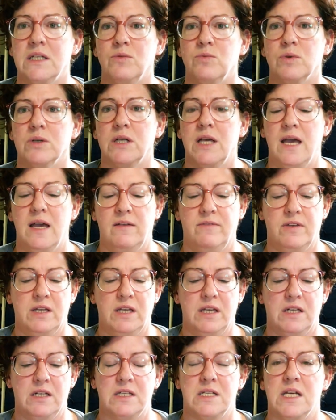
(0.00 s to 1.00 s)
real heavy
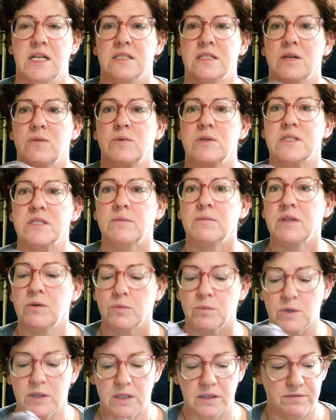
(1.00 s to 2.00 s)
and dense. I want something
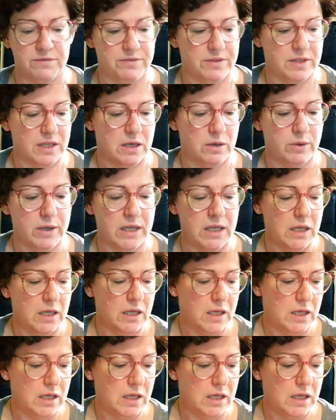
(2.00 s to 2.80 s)
really flowy,